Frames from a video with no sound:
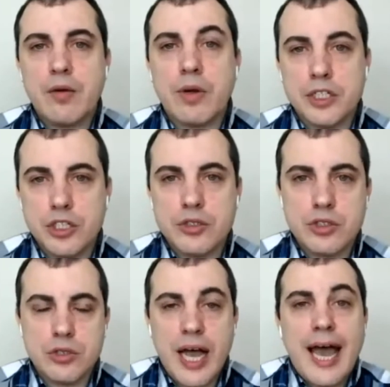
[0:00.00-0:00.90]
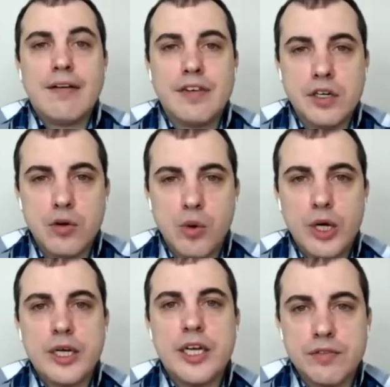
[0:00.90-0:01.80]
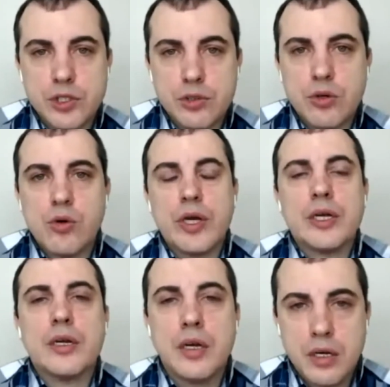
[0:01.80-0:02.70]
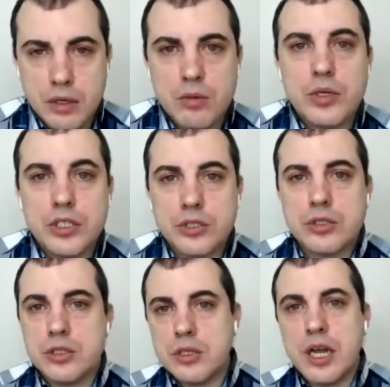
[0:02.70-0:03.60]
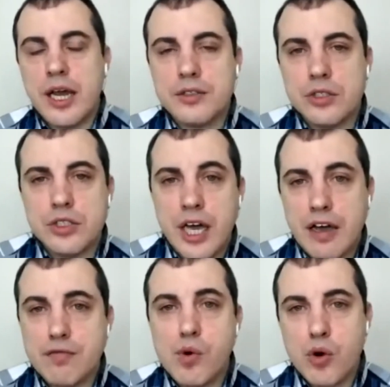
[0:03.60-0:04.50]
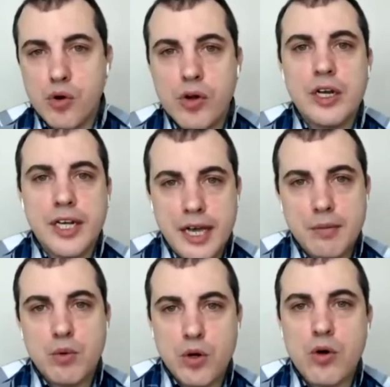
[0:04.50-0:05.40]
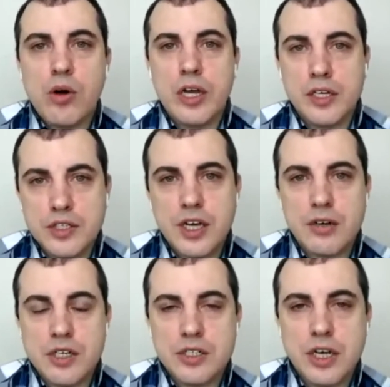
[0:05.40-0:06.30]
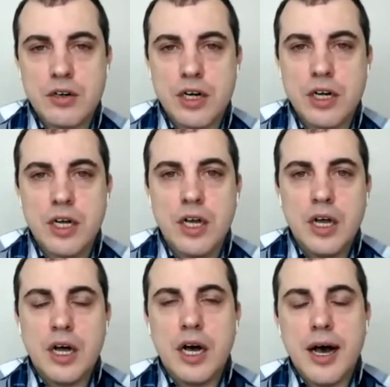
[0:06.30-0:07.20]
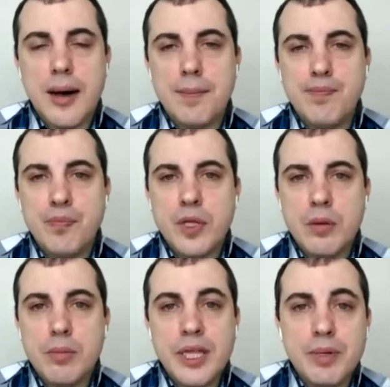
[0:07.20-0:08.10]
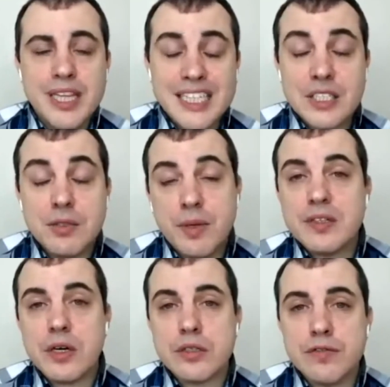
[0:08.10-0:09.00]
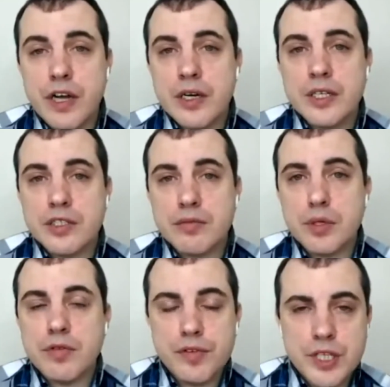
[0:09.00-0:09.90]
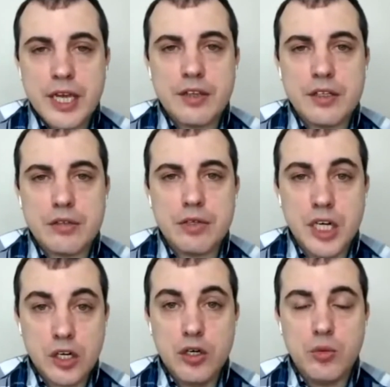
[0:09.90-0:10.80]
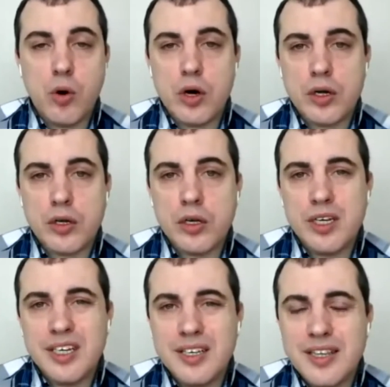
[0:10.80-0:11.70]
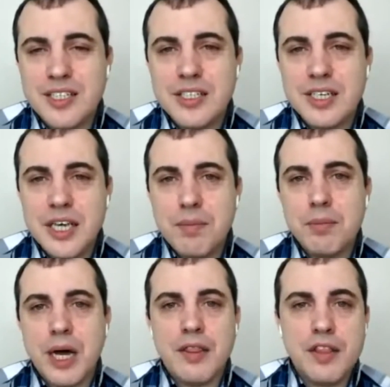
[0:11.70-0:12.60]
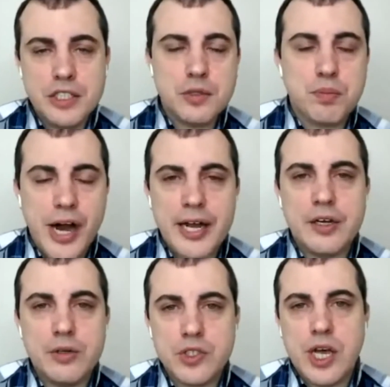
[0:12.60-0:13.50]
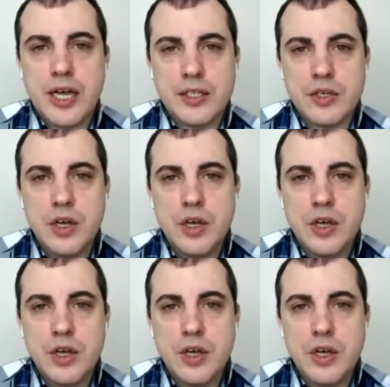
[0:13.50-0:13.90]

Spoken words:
richer. So having coin gives you coin, which allows you to have more coin and get more coin, et cetera, et cetera. But that doesn't mean there aren't variants of proof of stake that could work. Keep in mind, this is brand new science.